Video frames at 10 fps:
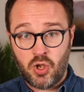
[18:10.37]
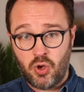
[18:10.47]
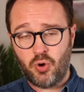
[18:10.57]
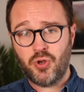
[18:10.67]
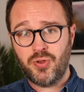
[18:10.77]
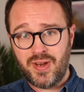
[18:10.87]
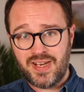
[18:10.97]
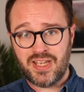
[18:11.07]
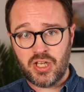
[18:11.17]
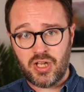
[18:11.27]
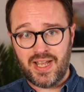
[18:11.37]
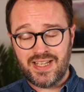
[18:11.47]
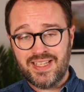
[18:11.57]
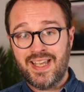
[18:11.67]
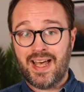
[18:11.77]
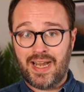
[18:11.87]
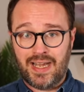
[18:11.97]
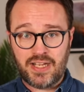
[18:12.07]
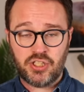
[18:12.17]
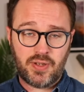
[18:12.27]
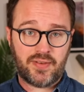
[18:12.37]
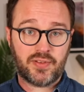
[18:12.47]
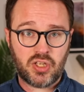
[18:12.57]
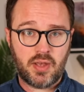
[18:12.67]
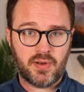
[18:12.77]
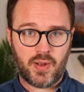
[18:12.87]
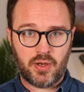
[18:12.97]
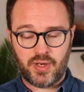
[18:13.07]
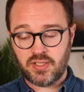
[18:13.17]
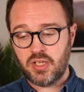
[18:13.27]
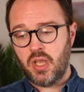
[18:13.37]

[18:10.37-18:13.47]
or you need it earlier, unless you have a terminal illness,